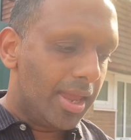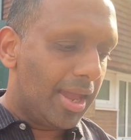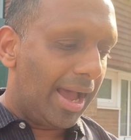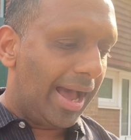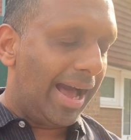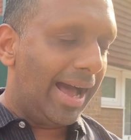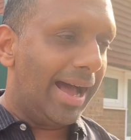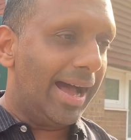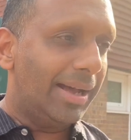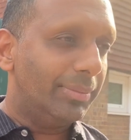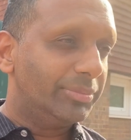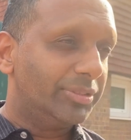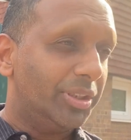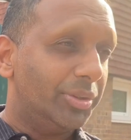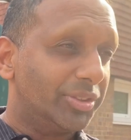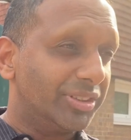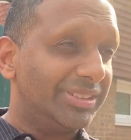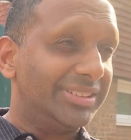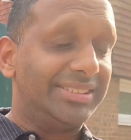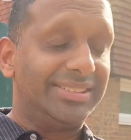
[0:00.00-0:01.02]
so it
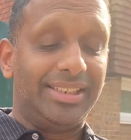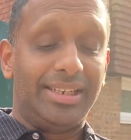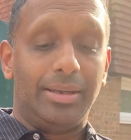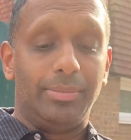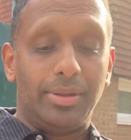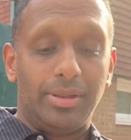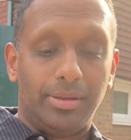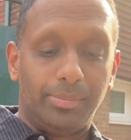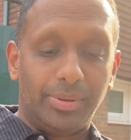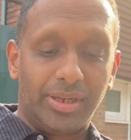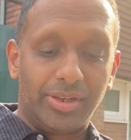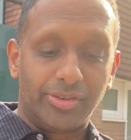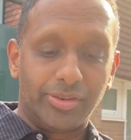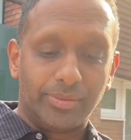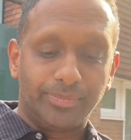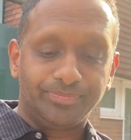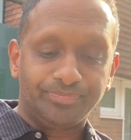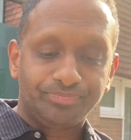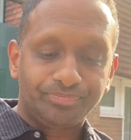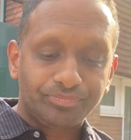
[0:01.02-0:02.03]
was good to see him in the
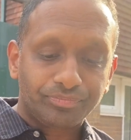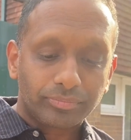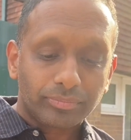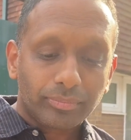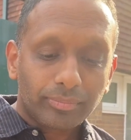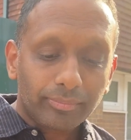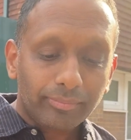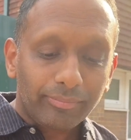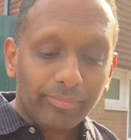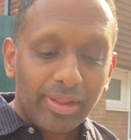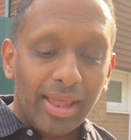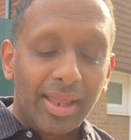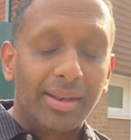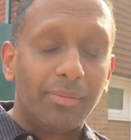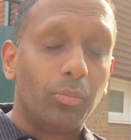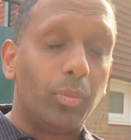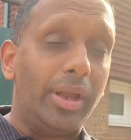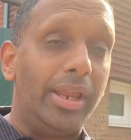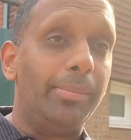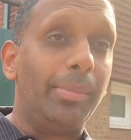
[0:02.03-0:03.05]
person.
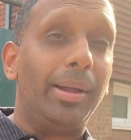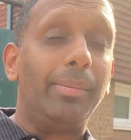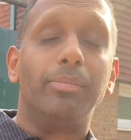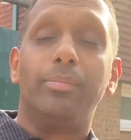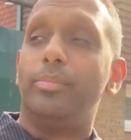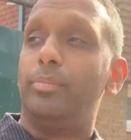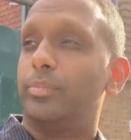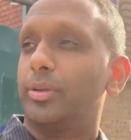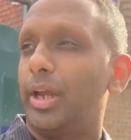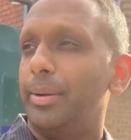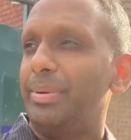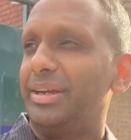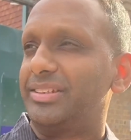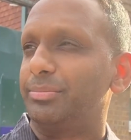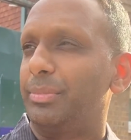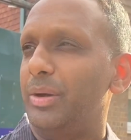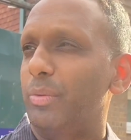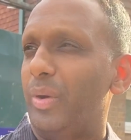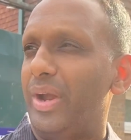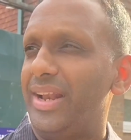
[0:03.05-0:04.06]
And going back to
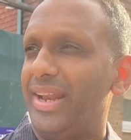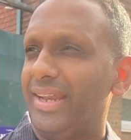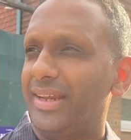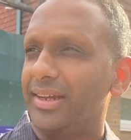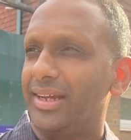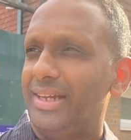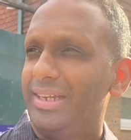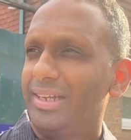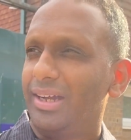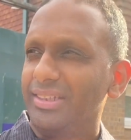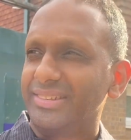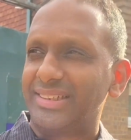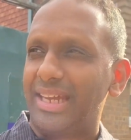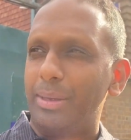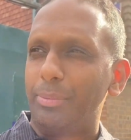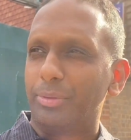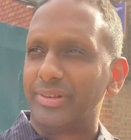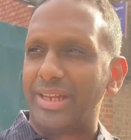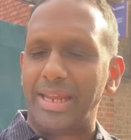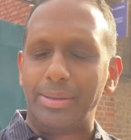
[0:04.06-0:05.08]
my wedding, our
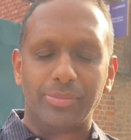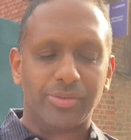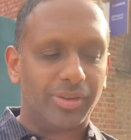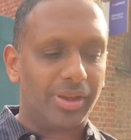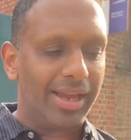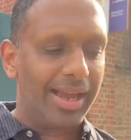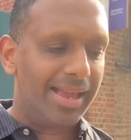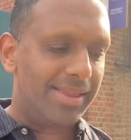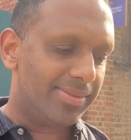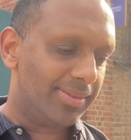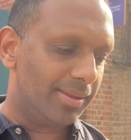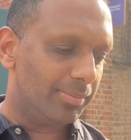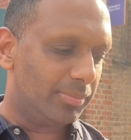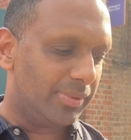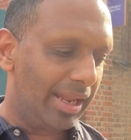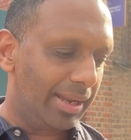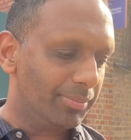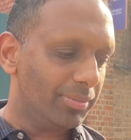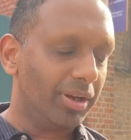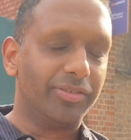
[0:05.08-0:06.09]
table names, I had them
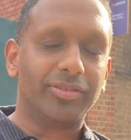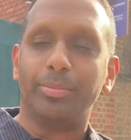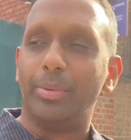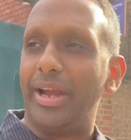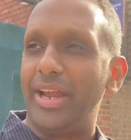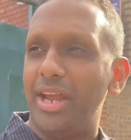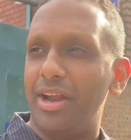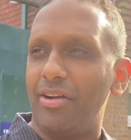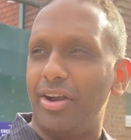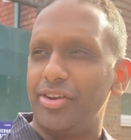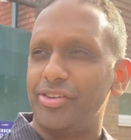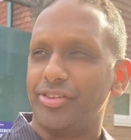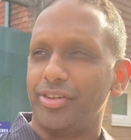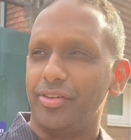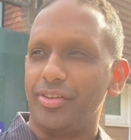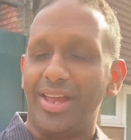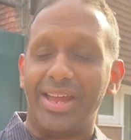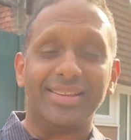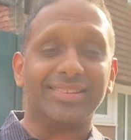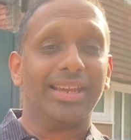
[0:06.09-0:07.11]
named after my heroes. So
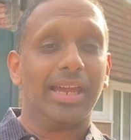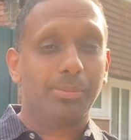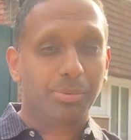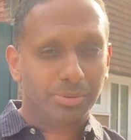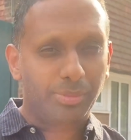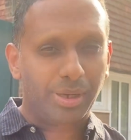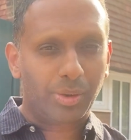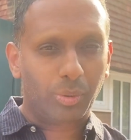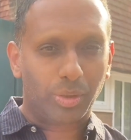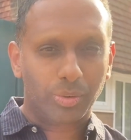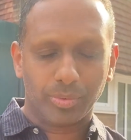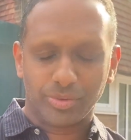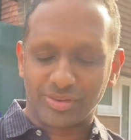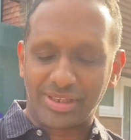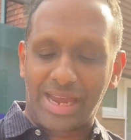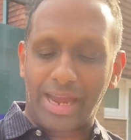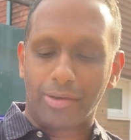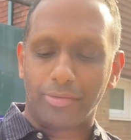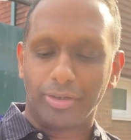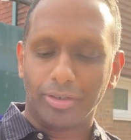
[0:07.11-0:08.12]
the head table, my one was
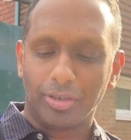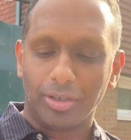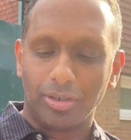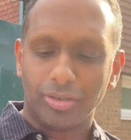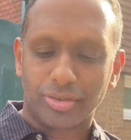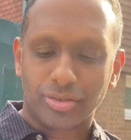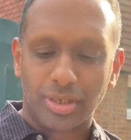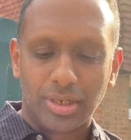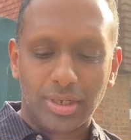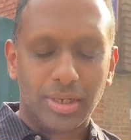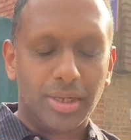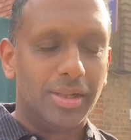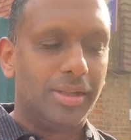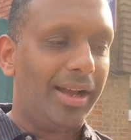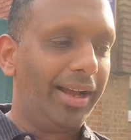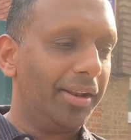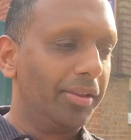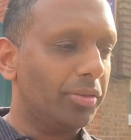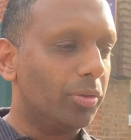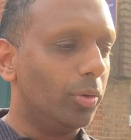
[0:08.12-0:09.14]
Gower and Gooch. I
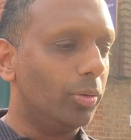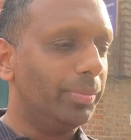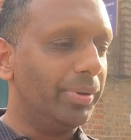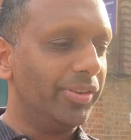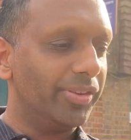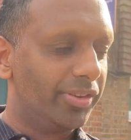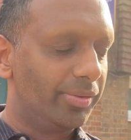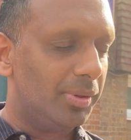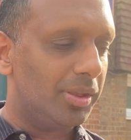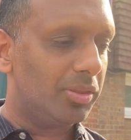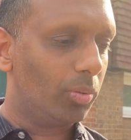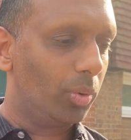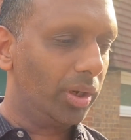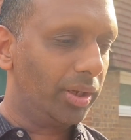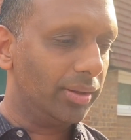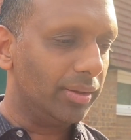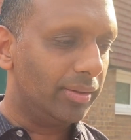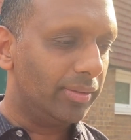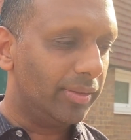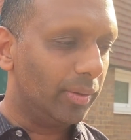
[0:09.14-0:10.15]
had a Thorpe and Smith
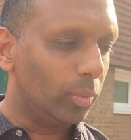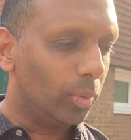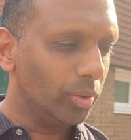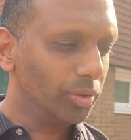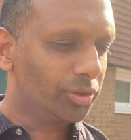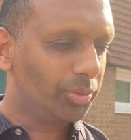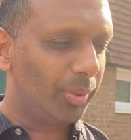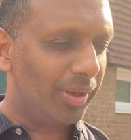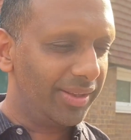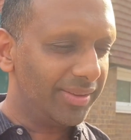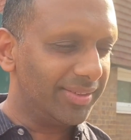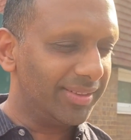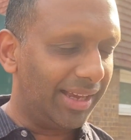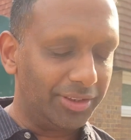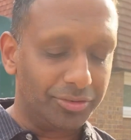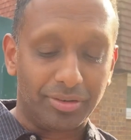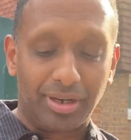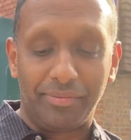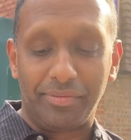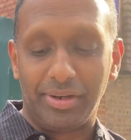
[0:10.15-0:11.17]
one, the War Twins,
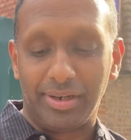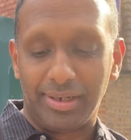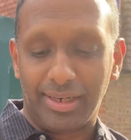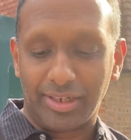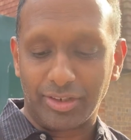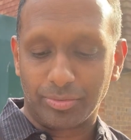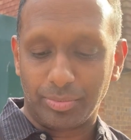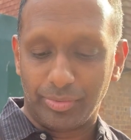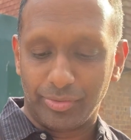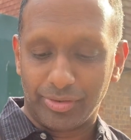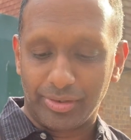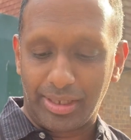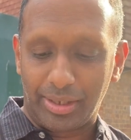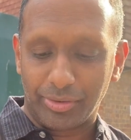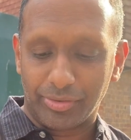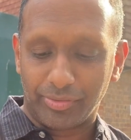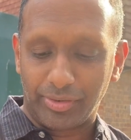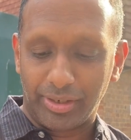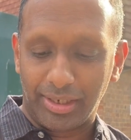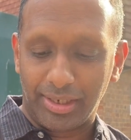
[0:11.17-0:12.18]
and Draven and Lakshman. So that
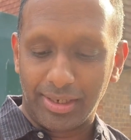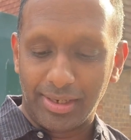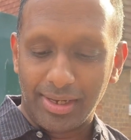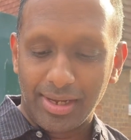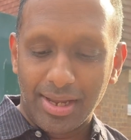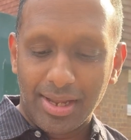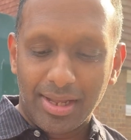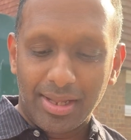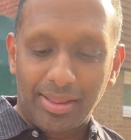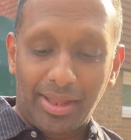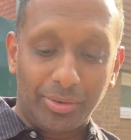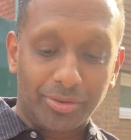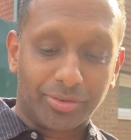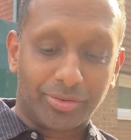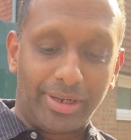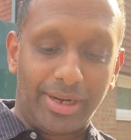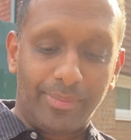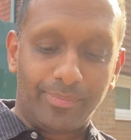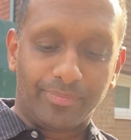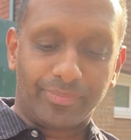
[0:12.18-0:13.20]
was funny. That was
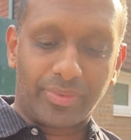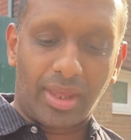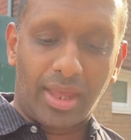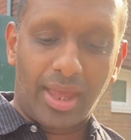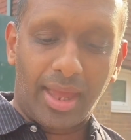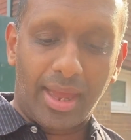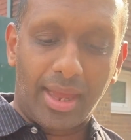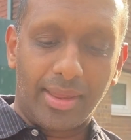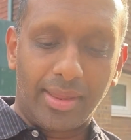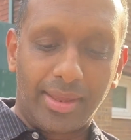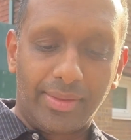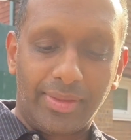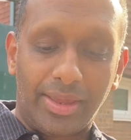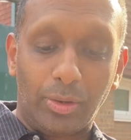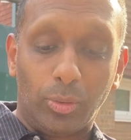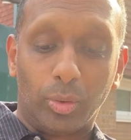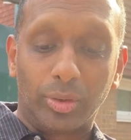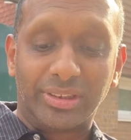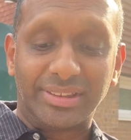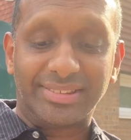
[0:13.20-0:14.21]
great. Then
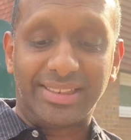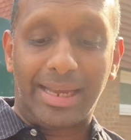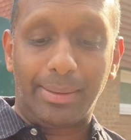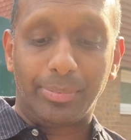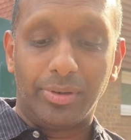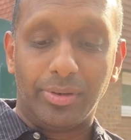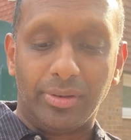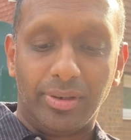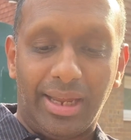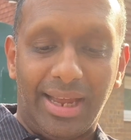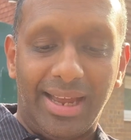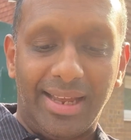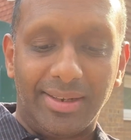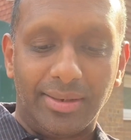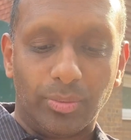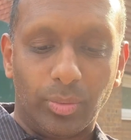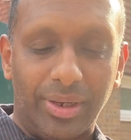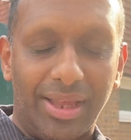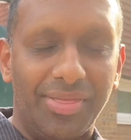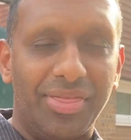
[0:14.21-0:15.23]
August happened, and
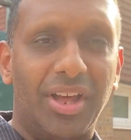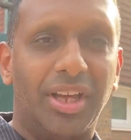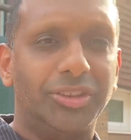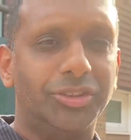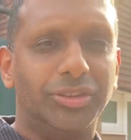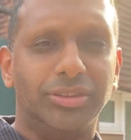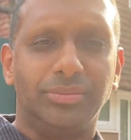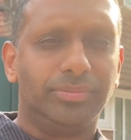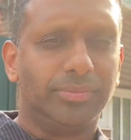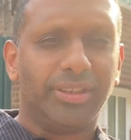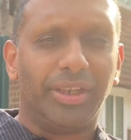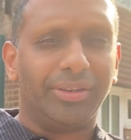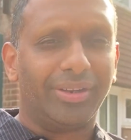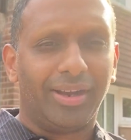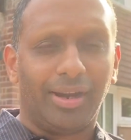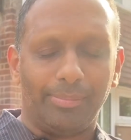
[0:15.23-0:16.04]
we had the 100. Don't care